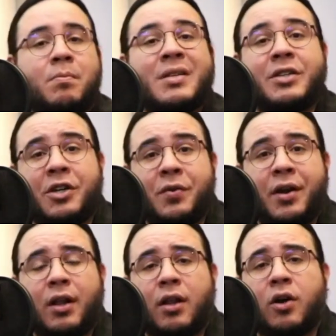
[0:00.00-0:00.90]

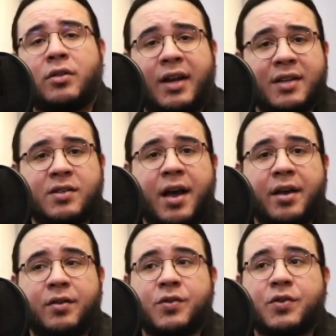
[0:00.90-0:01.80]
material on data
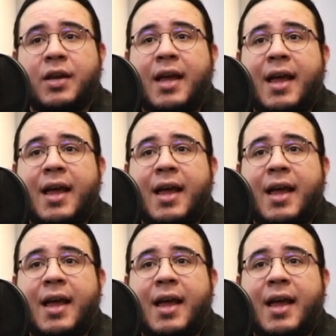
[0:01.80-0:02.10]
science,